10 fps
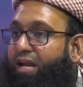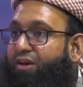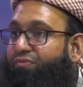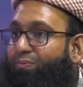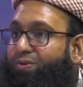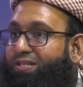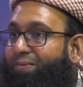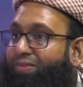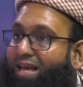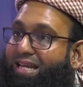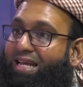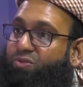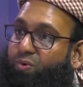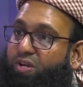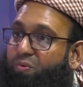enough Muslim? That
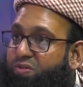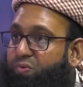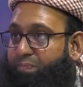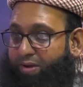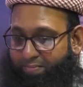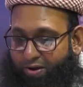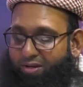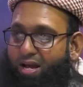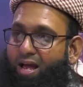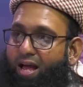is what he was weeping about.